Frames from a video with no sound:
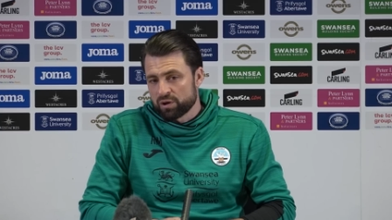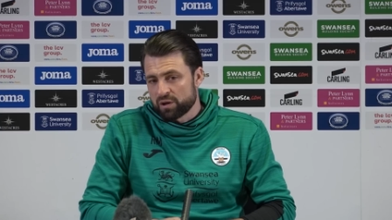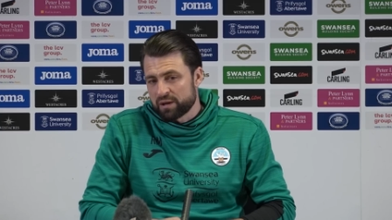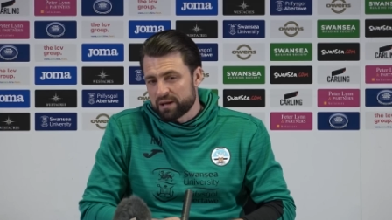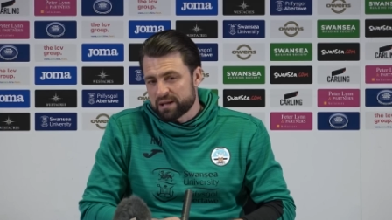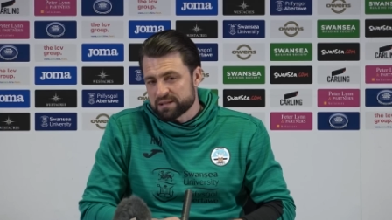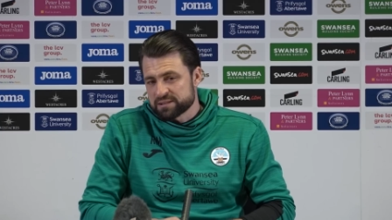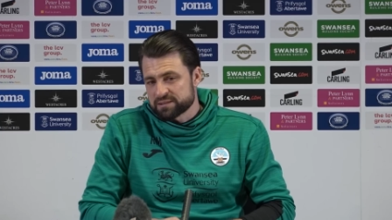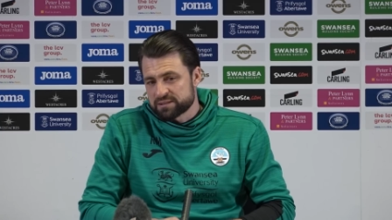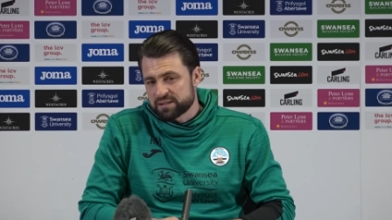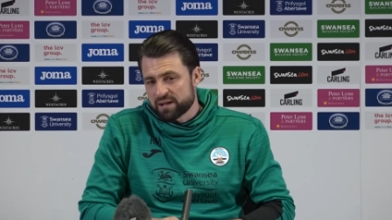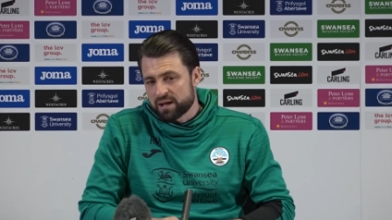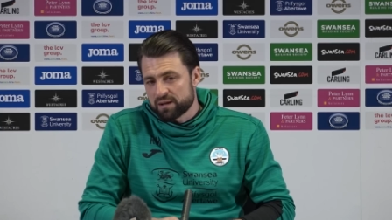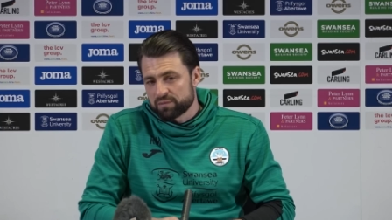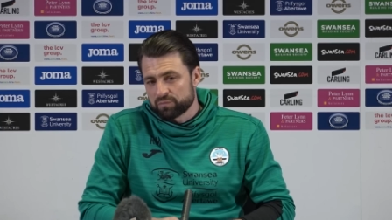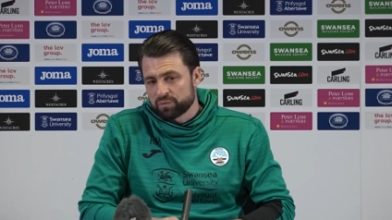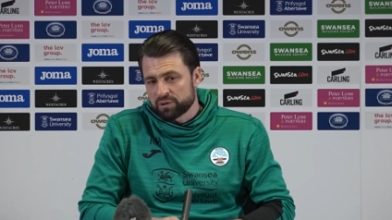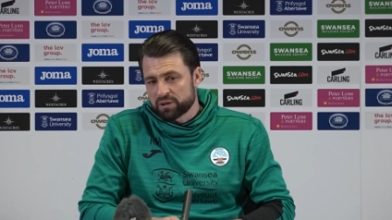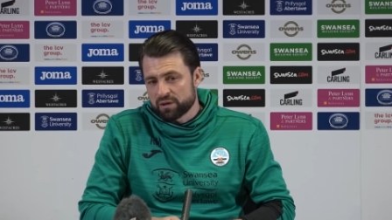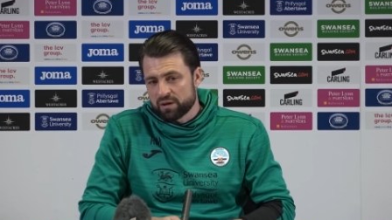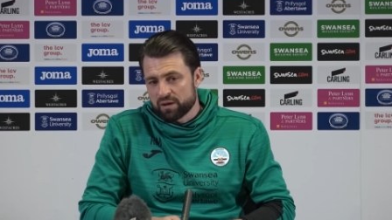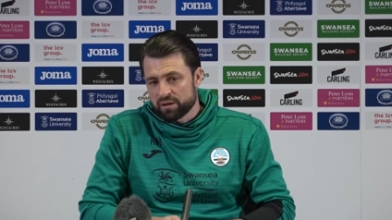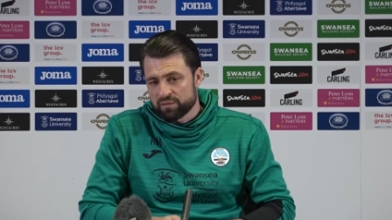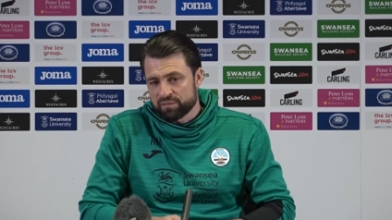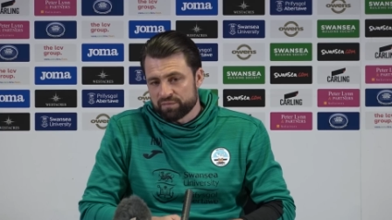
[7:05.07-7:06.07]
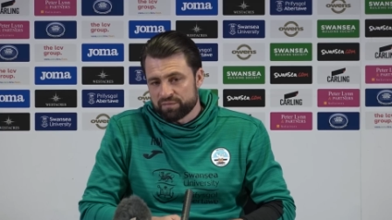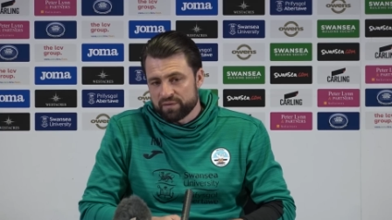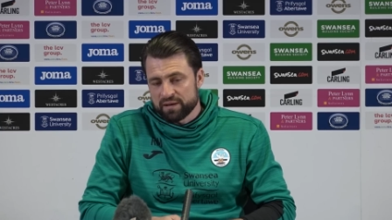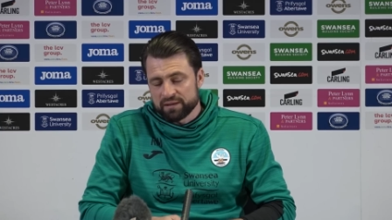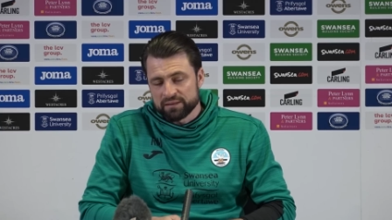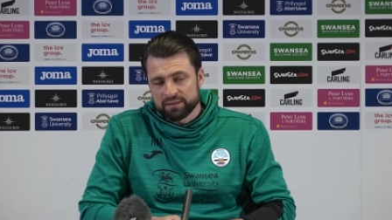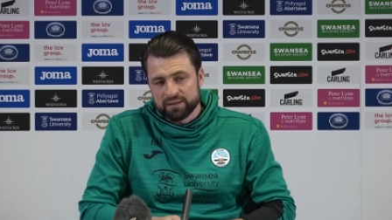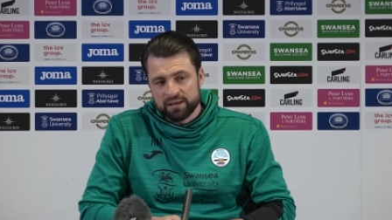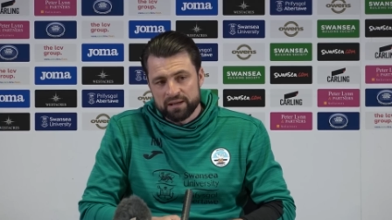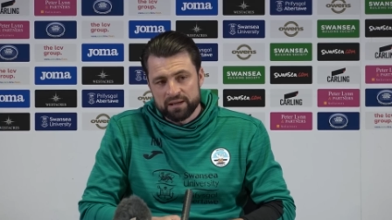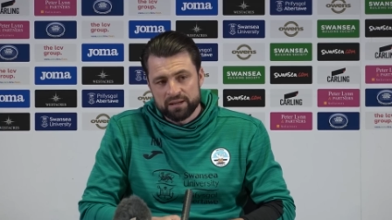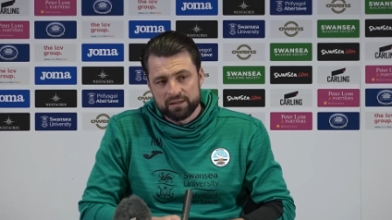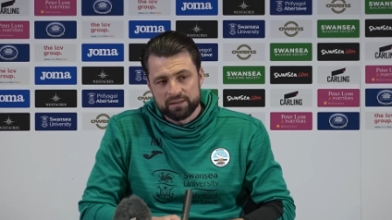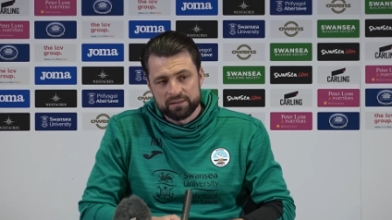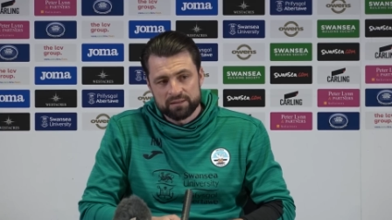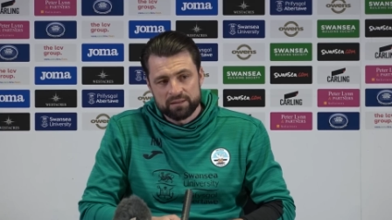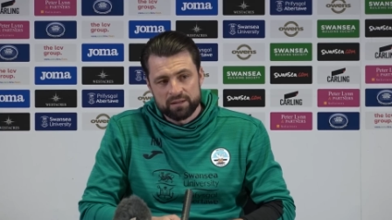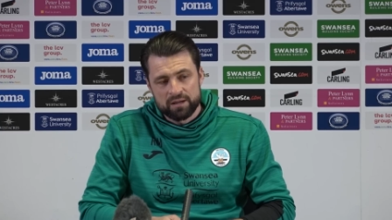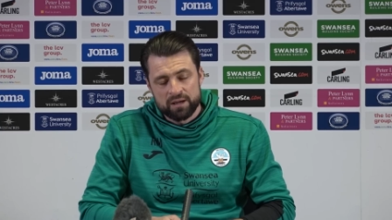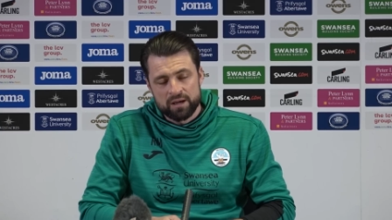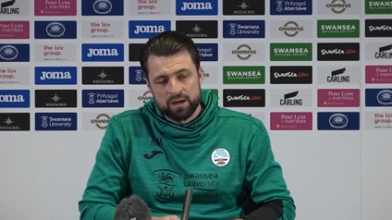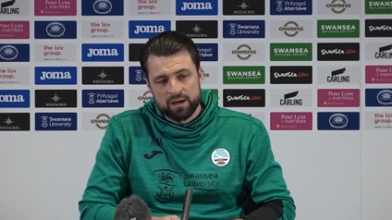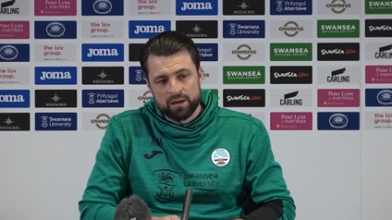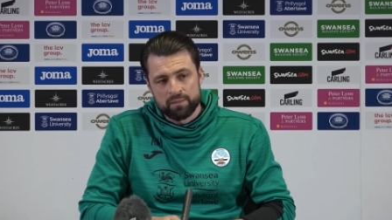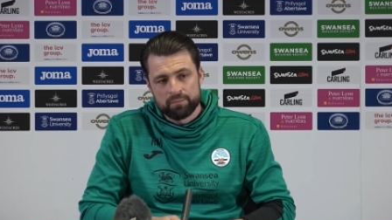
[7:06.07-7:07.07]
Like that's done. We can't affect that.
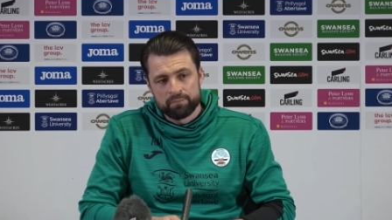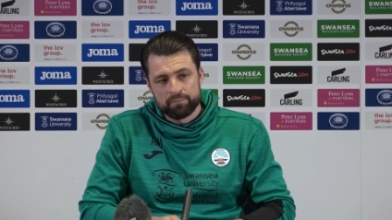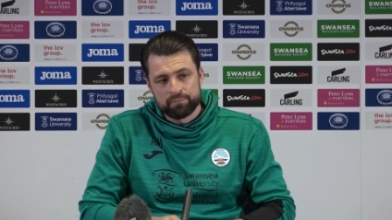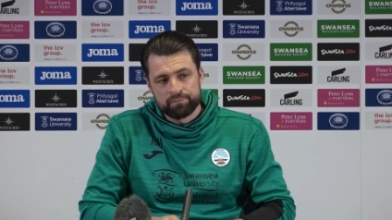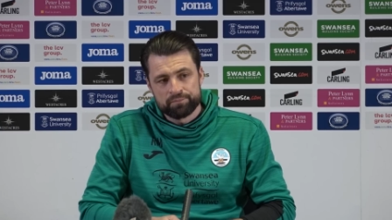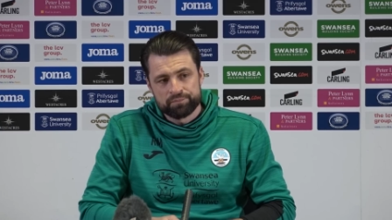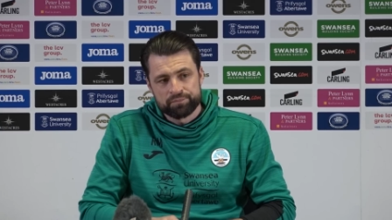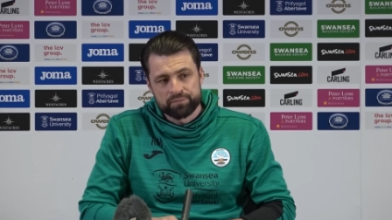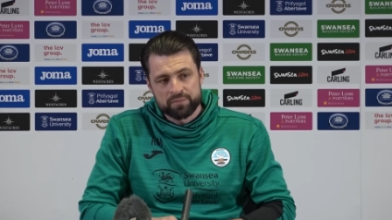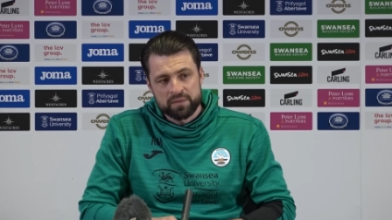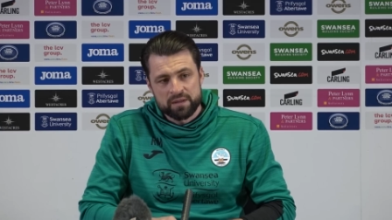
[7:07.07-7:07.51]
Um,